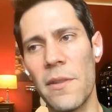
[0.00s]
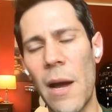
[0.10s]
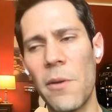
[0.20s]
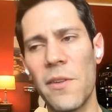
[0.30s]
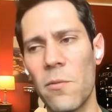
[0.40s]
that
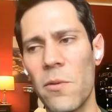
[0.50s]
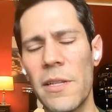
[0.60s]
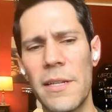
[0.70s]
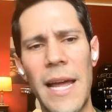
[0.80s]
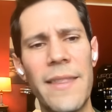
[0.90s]
was a
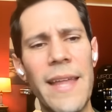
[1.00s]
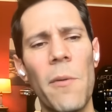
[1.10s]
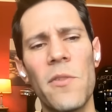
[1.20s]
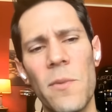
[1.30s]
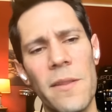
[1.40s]
really, and that
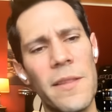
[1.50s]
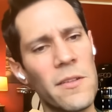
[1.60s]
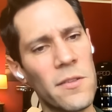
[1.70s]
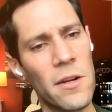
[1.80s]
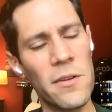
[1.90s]
was when
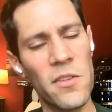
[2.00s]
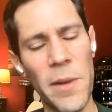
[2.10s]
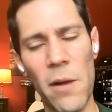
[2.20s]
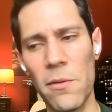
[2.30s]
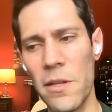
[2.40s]
things started to
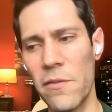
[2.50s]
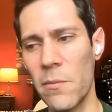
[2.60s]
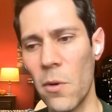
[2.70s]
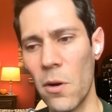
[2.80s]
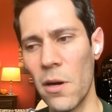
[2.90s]
spiral
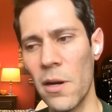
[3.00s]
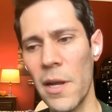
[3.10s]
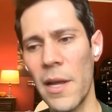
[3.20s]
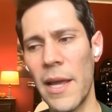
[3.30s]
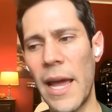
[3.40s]
even more.
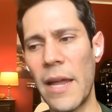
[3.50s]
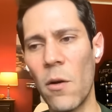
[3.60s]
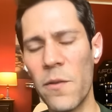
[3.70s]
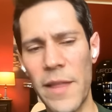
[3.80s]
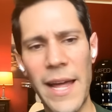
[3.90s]
And
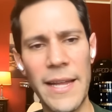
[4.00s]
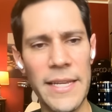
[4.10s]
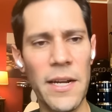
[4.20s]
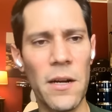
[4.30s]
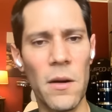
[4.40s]
over that
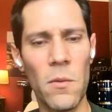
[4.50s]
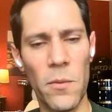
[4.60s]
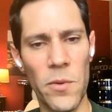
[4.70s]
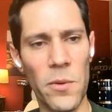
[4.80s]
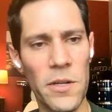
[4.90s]
year,
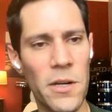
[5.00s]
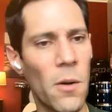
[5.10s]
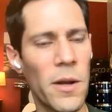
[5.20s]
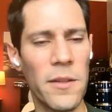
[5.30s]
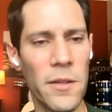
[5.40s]
when we were
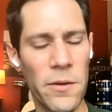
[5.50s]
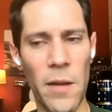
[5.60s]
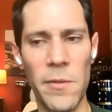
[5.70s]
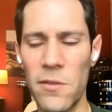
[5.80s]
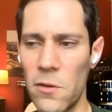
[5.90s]
going to the
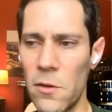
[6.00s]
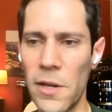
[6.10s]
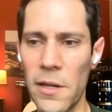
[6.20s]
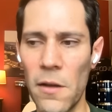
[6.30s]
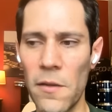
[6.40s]
Grammys,
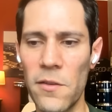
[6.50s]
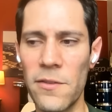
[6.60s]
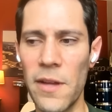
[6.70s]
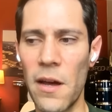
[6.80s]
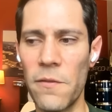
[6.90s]
doing all this
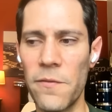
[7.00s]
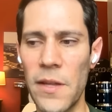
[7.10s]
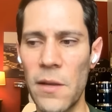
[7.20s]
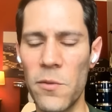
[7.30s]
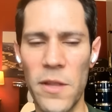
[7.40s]
stuff,
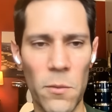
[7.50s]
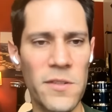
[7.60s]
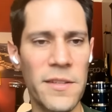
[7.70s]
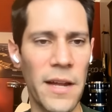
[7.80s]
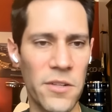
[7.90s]
there
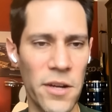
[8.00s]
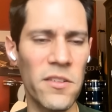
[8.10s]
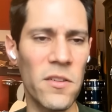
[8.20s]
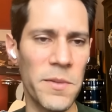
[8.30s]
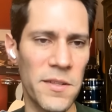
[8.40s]
was that
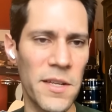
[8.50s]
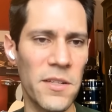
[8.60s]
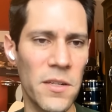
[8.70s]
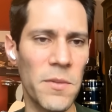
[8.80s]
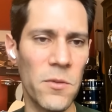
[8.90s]

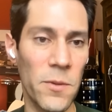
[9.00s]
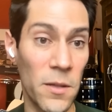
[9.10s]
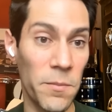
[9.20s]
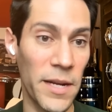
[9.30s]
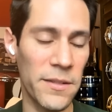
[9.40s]
juxtaposition between
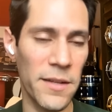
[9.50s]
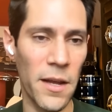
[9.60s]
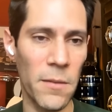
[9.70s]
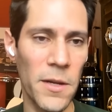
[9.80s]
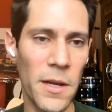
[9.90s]
the big
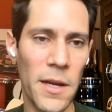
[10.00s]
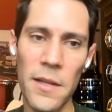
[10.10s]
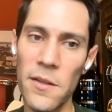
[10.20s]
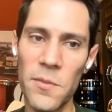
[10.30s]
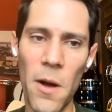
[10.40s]
time
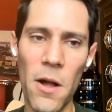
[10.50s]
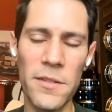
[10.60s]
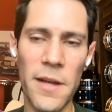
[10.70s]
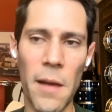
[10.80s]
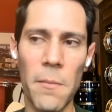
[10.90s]
and the small
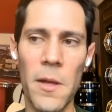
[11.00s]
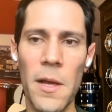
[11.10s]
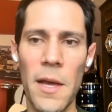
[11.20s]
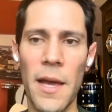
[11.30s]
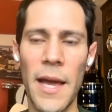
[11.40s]
time.
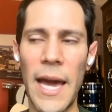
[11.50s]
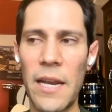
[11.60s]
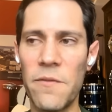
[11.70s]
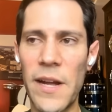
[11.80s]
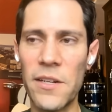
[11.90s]
And
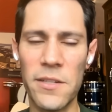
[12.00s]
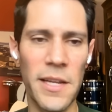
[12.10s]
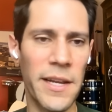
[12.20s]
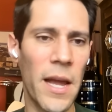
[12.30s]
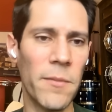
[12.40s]
eventually
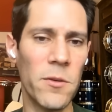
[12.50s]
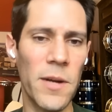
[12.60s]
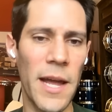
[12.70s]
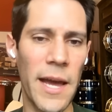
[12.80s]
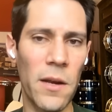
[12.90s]
it came to
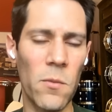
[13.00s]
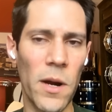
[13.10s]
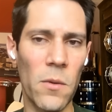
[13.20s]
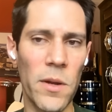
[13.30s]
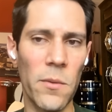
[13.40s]
a head
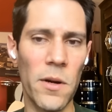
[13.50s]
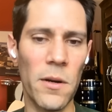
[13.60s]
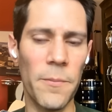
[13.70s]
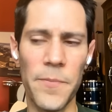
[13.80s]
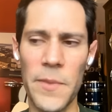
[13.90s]
where we
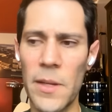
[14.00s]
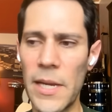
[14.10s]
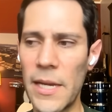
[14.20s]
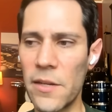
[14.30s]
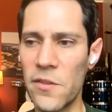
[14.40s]
were
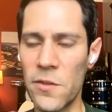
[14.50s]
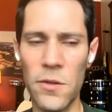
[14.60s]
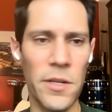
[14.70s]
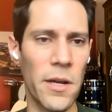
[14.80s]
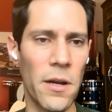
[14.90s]
in a
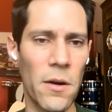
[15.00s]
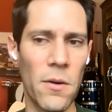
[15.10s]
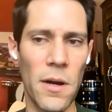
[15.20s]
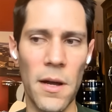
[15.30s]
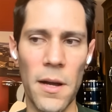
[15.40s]

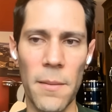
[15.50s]
studio